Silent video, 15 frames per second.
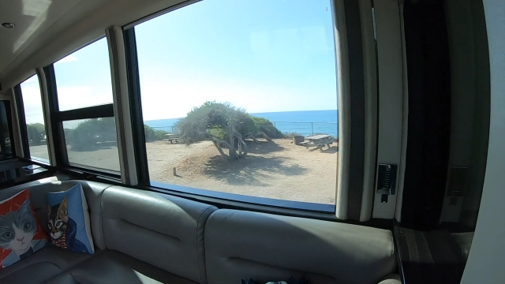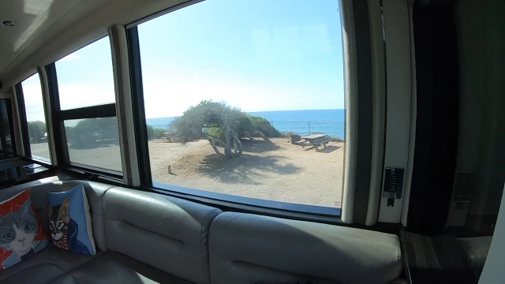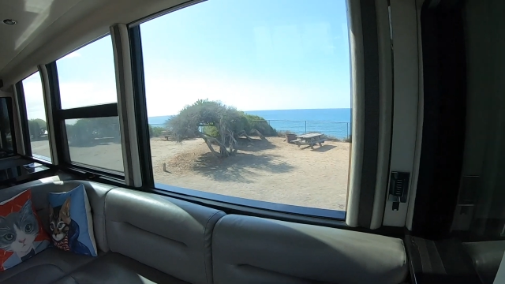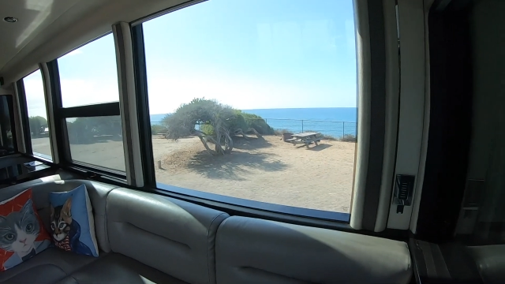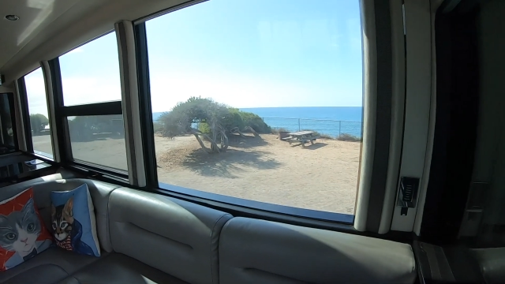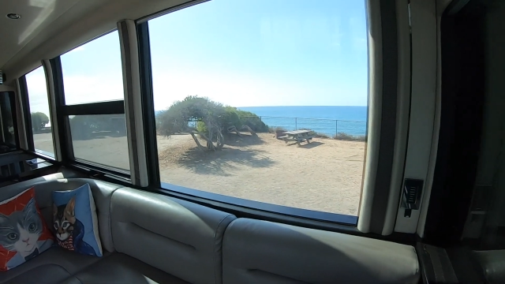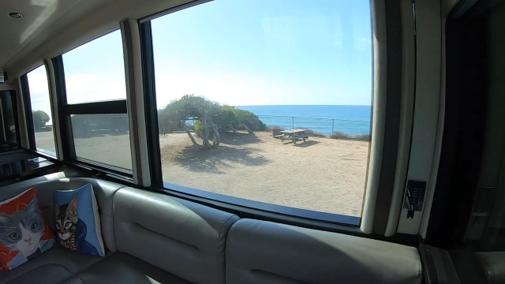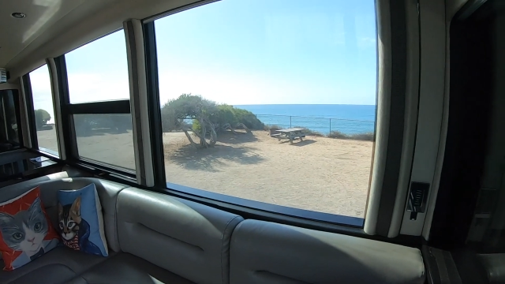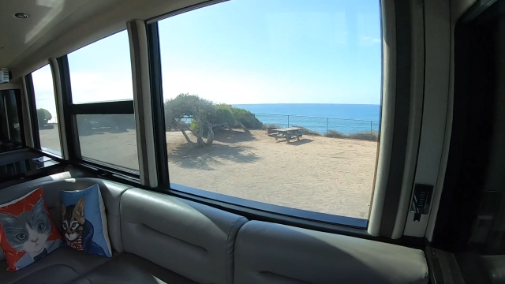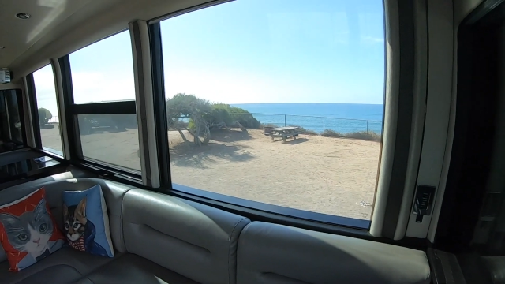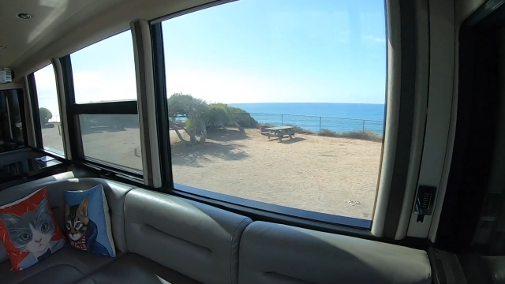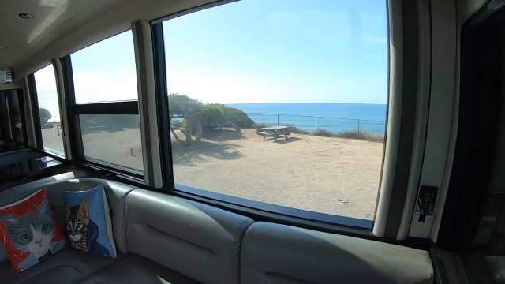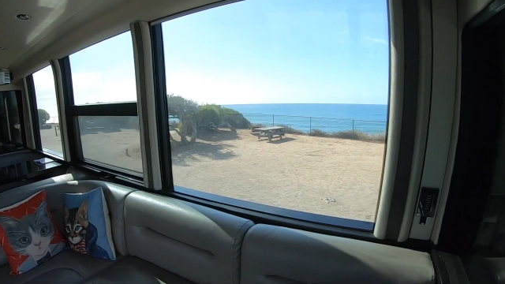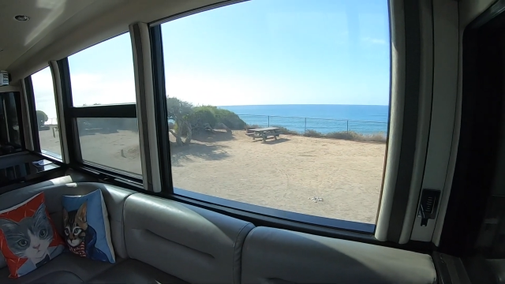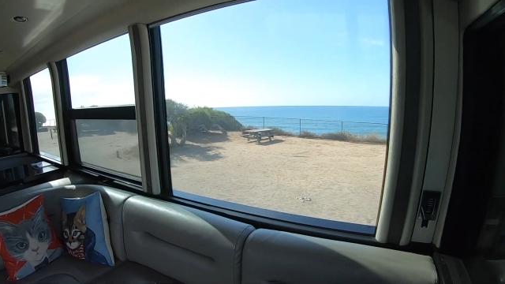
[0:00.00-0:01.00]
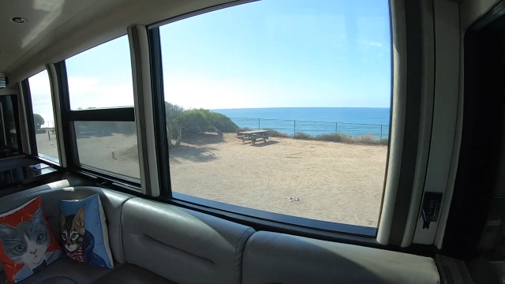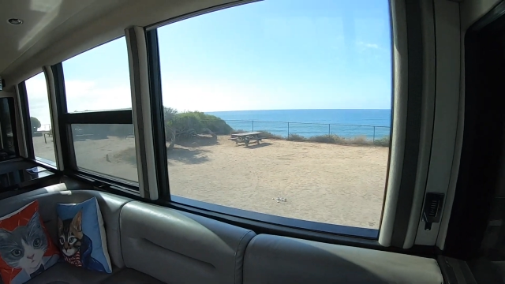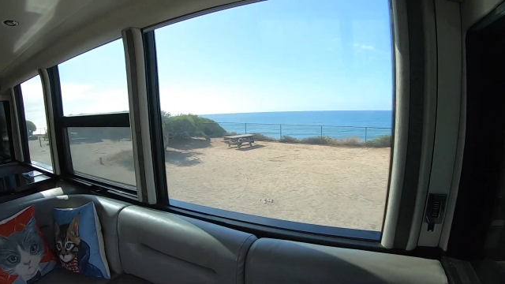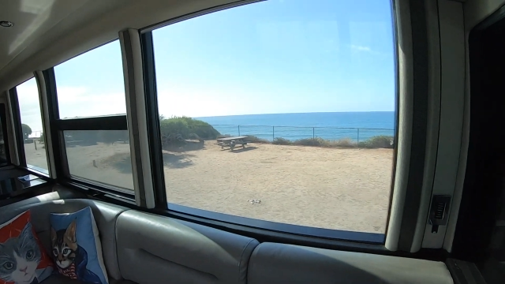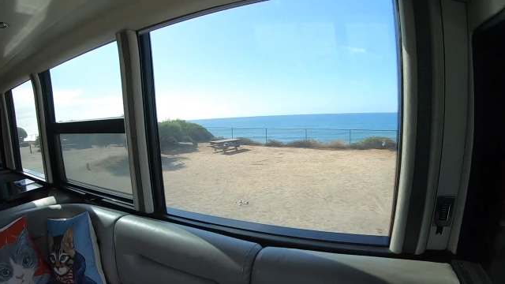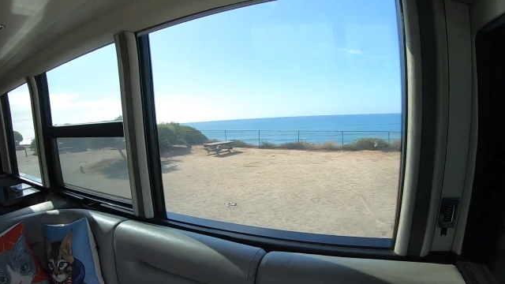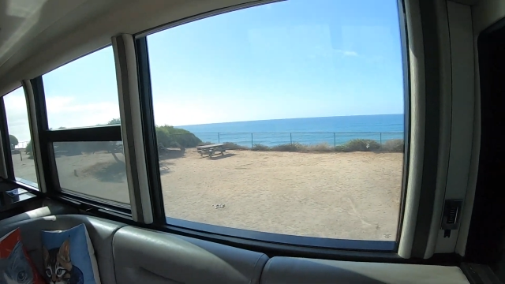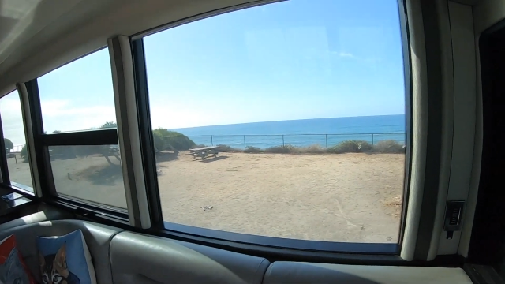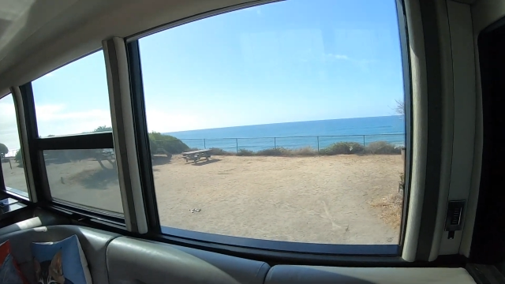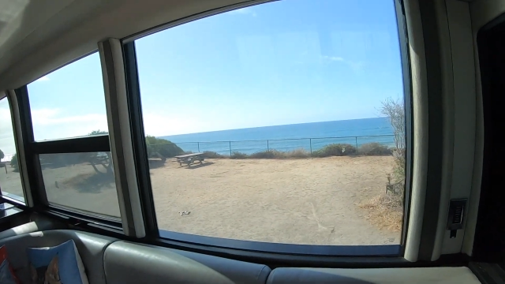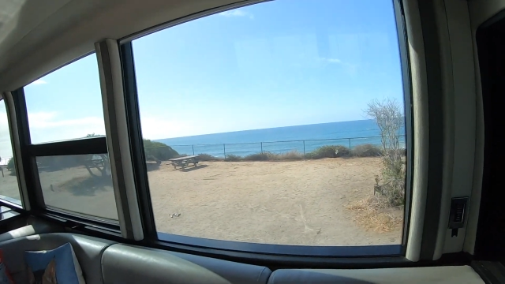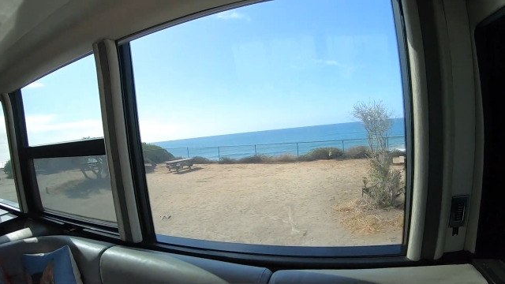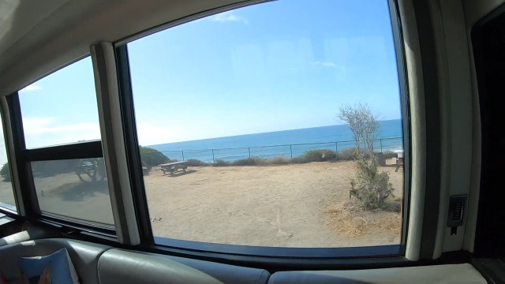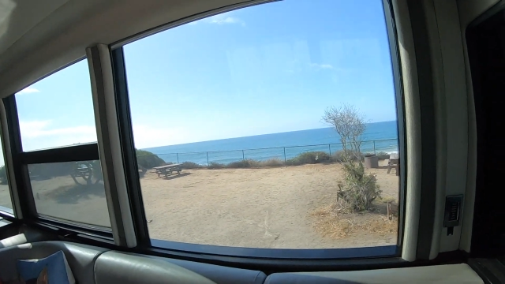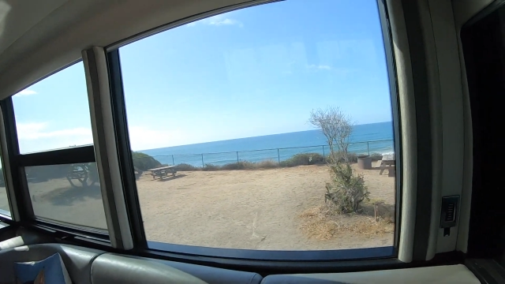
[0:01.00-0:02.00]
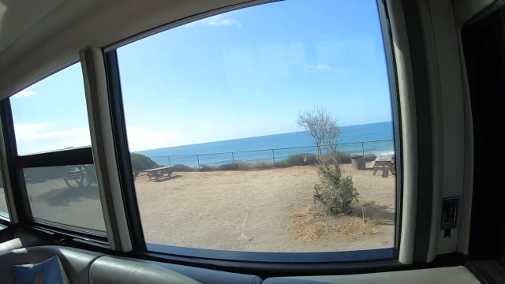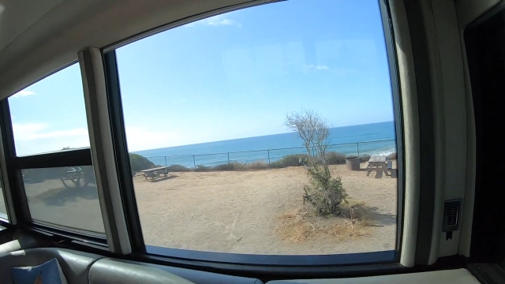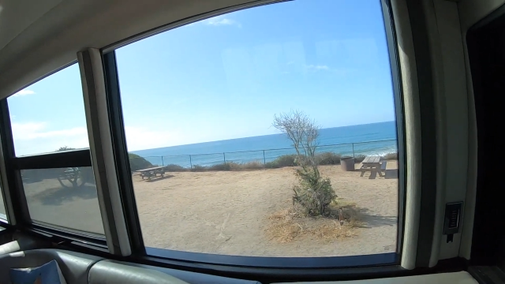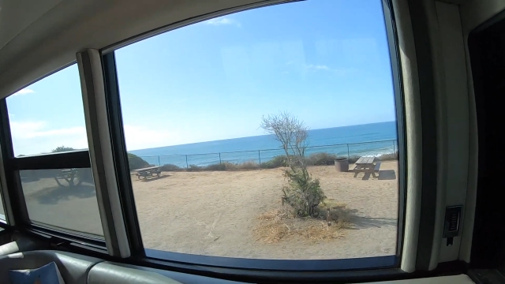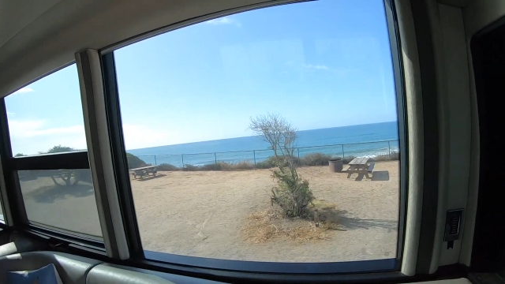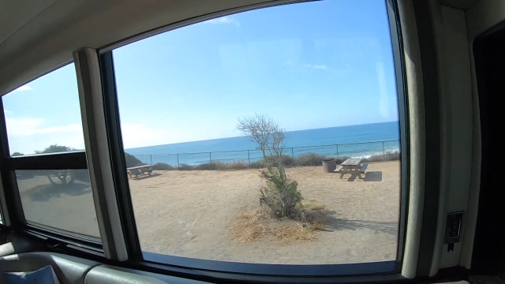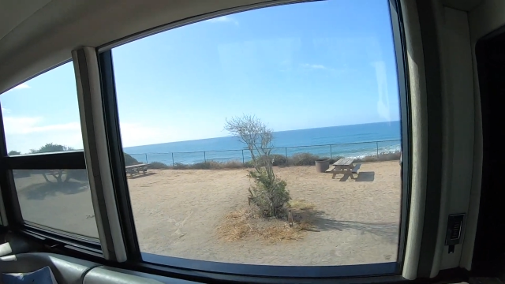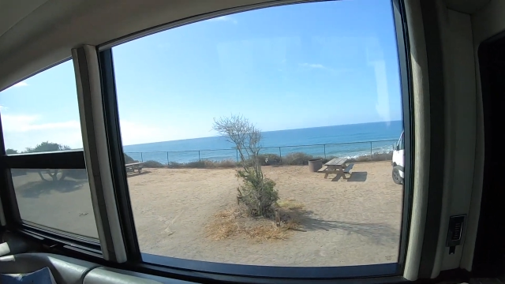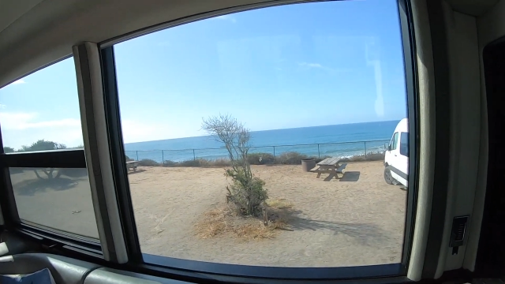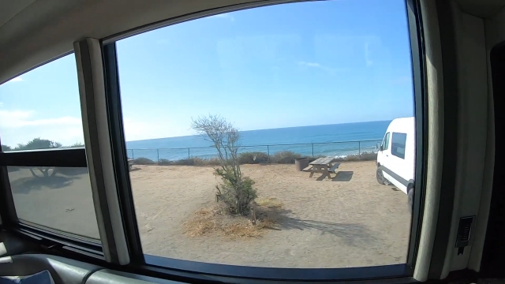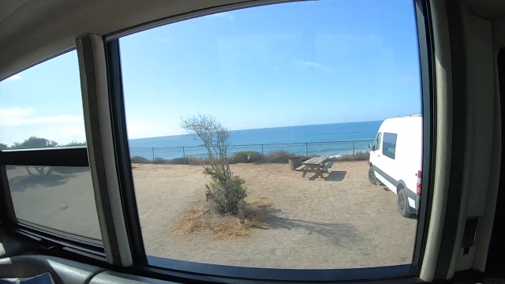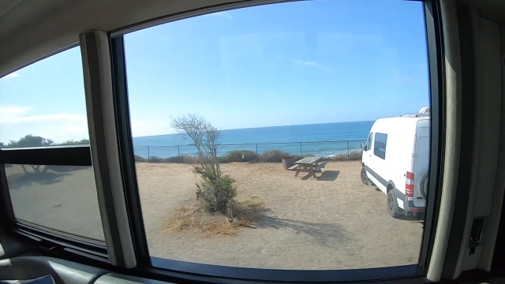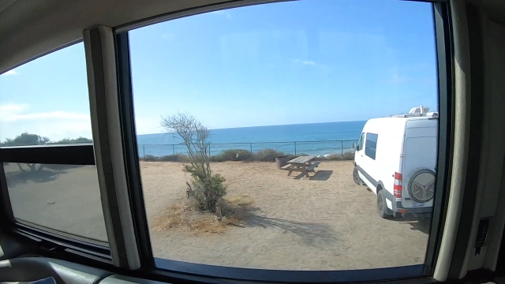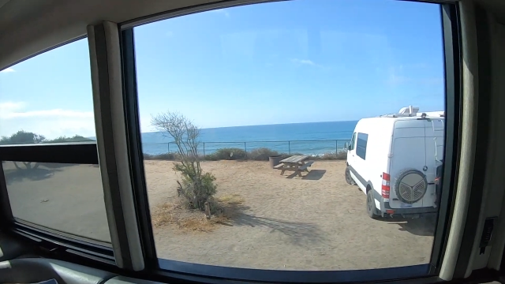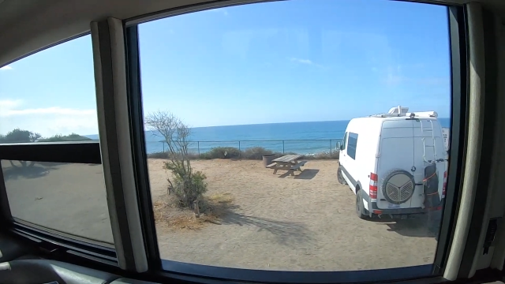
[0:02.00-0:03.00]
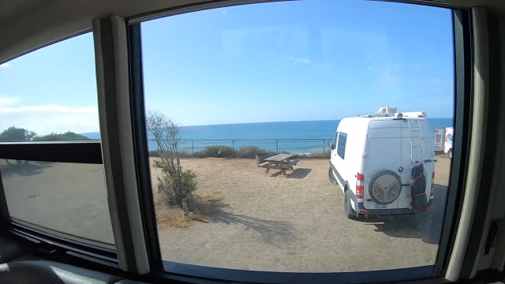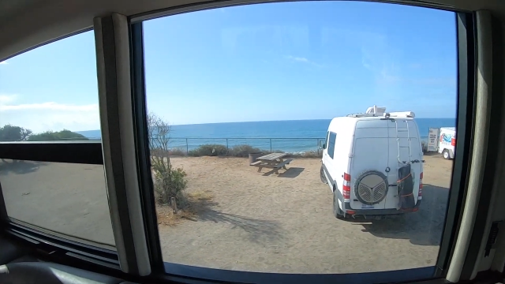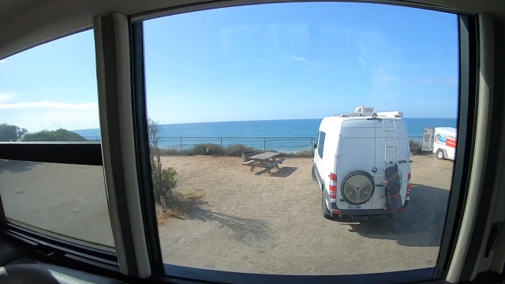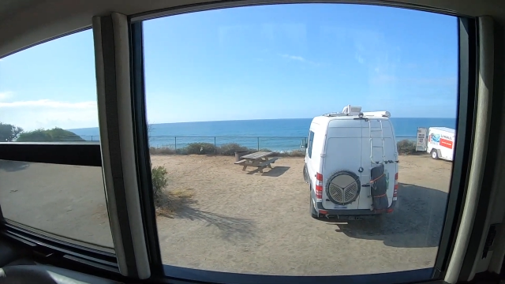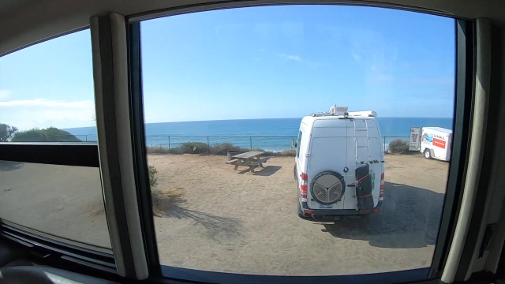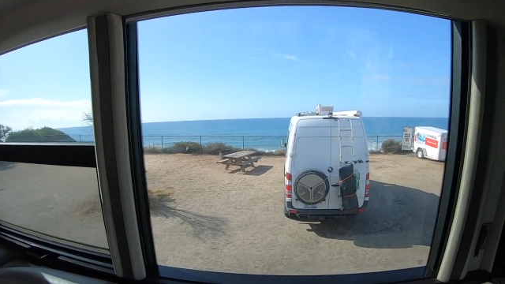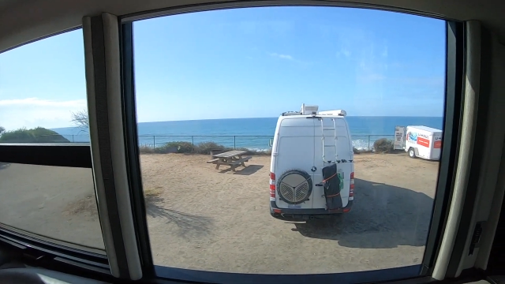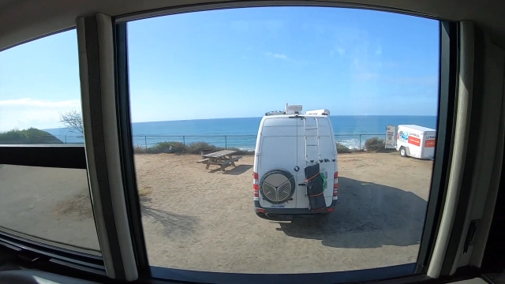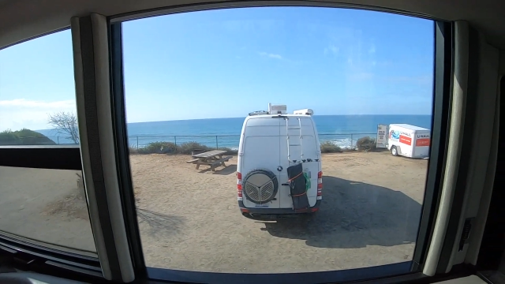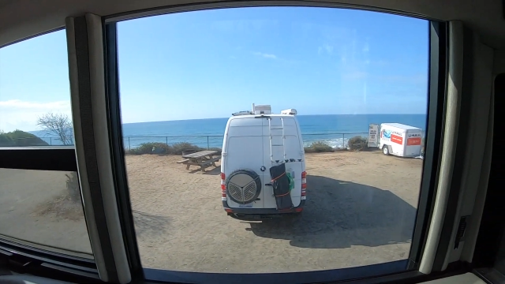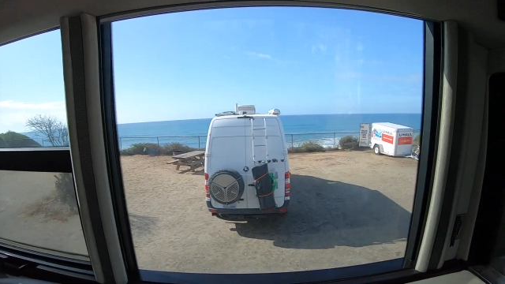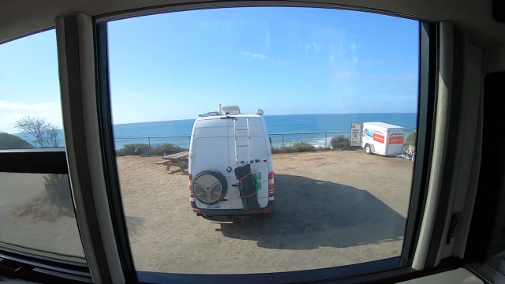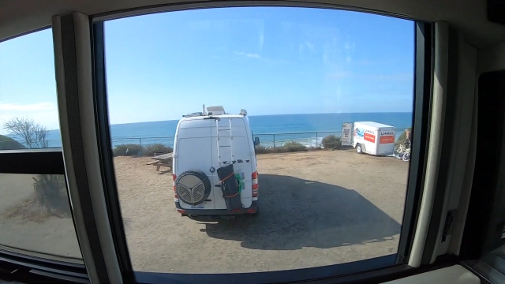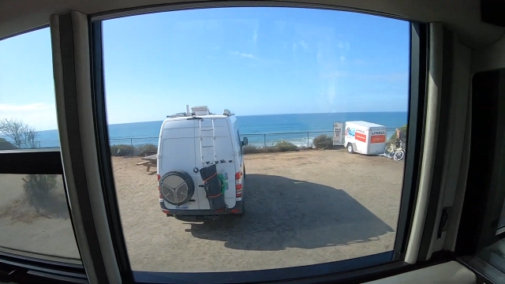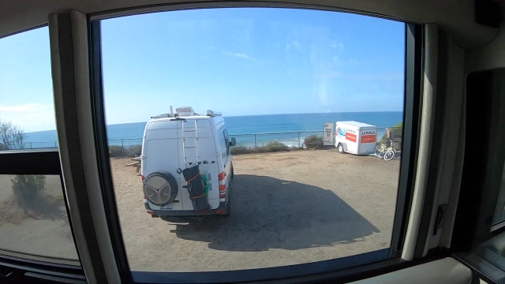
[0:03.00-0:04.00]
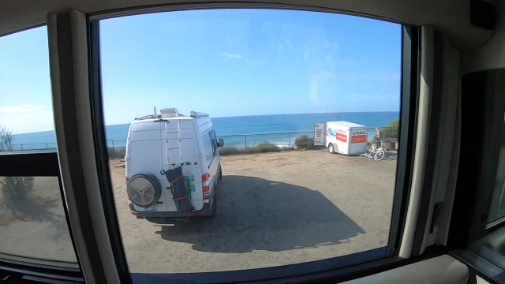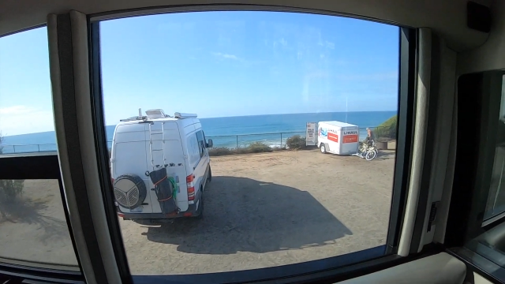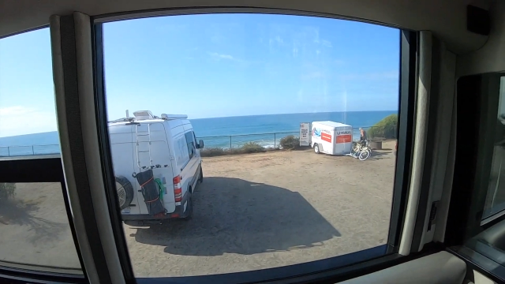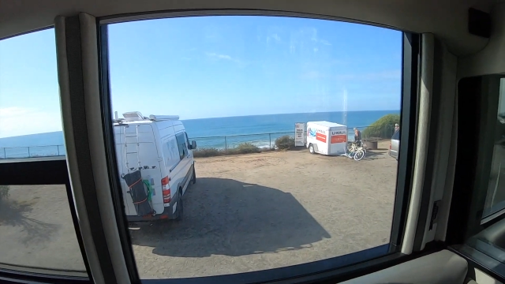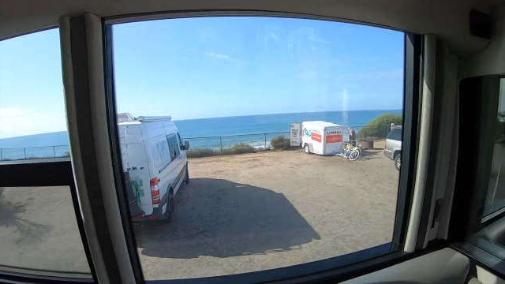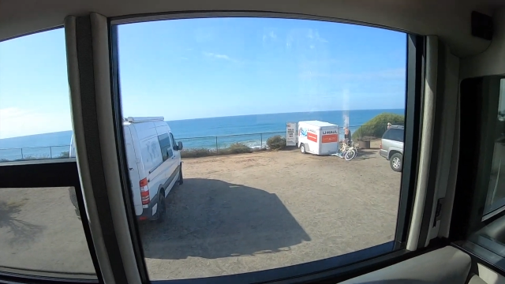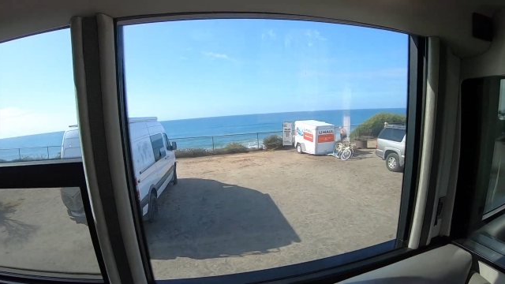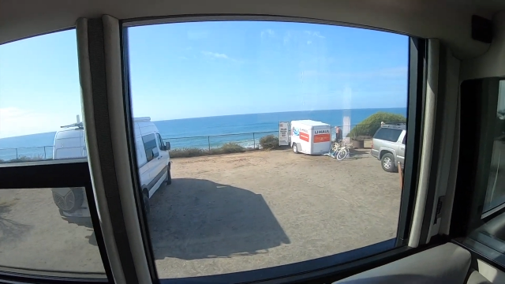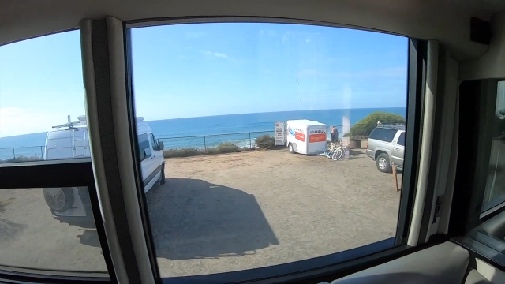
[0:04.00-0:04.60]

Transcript: No face is visible, so there are no lips to read.